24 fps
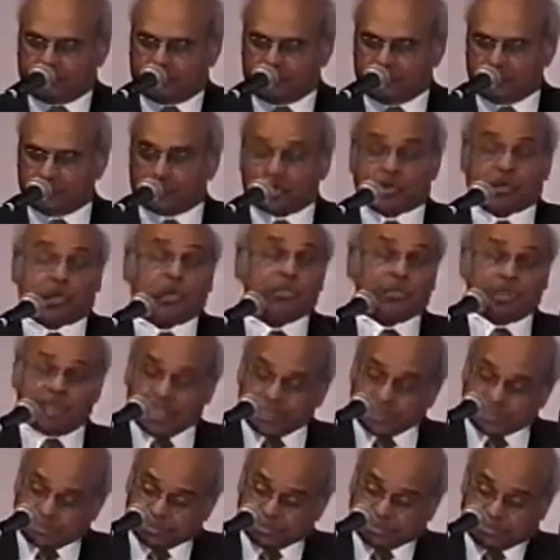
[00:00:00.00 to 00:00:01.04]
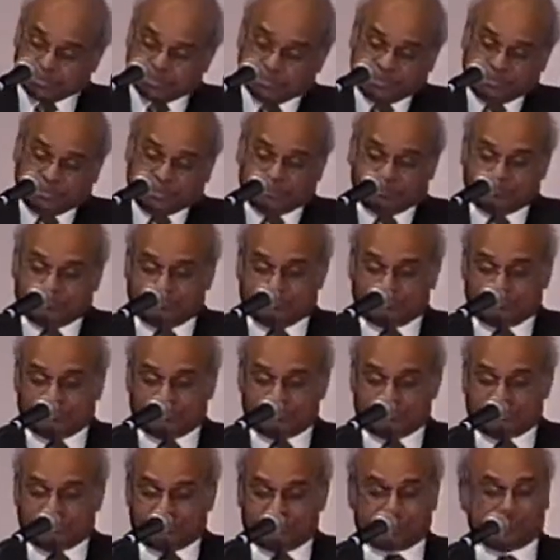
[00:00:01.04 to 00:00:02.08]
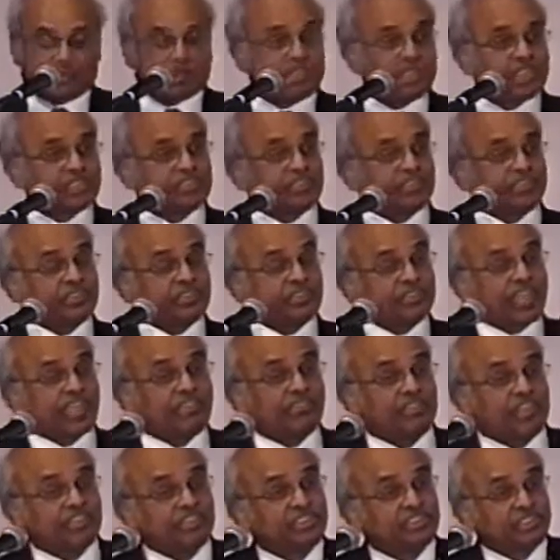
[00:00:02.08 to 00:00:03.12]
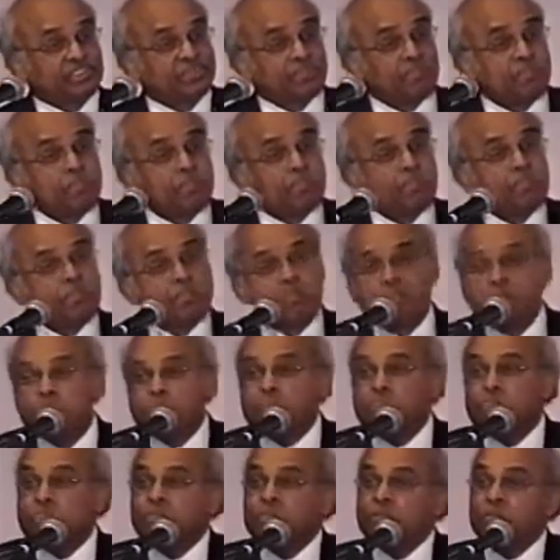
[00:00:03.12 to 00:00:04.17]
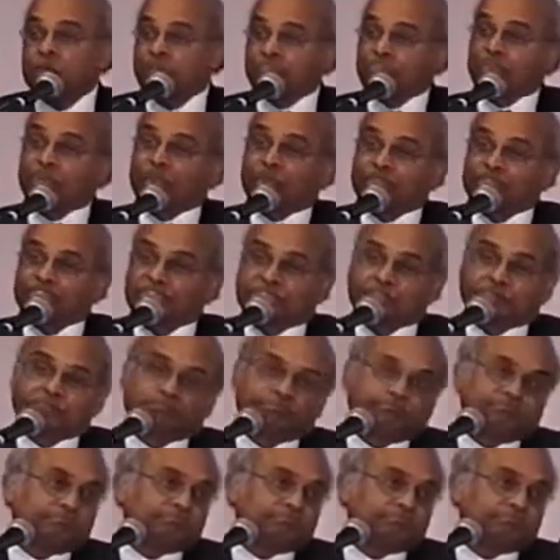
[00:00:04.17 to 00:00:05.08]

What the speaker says: Your only existence is for the salvation of the lost.